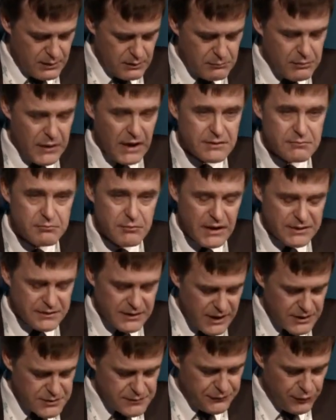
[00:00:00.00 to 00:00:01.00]
But
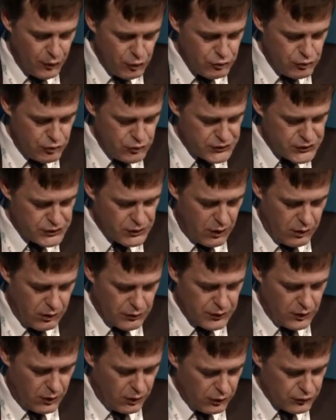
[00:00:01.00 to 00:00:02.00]
let's focus
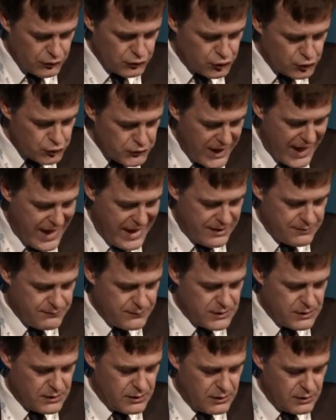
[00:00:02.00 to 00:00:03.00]
on
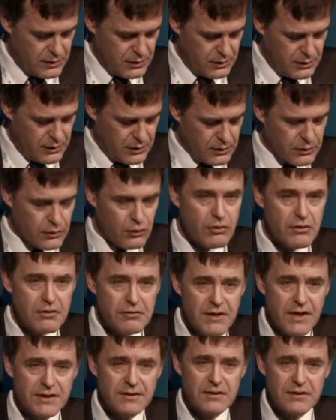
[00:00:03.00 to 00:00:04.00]
today.
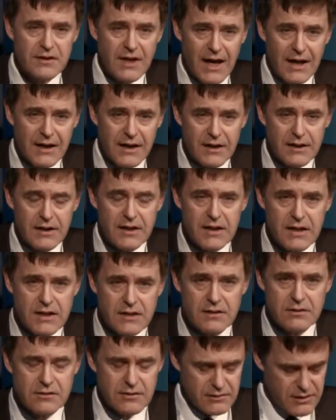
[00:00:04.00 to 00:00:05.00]
Concrete Italian
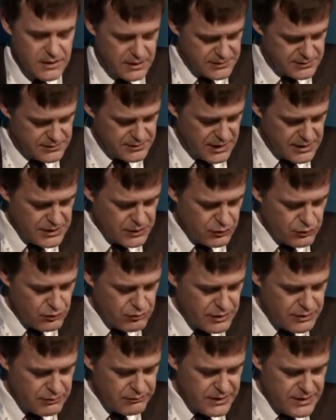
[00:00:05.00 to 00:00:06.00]
interests and
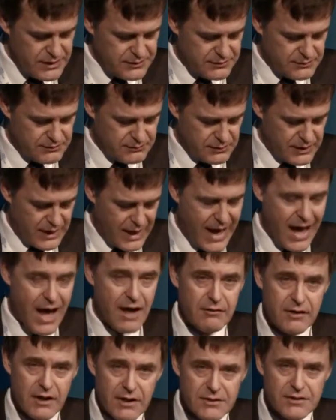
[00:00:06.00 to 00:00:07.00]
concrete
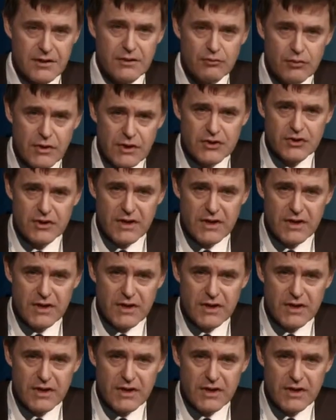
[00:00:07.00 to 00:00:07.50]
areas in which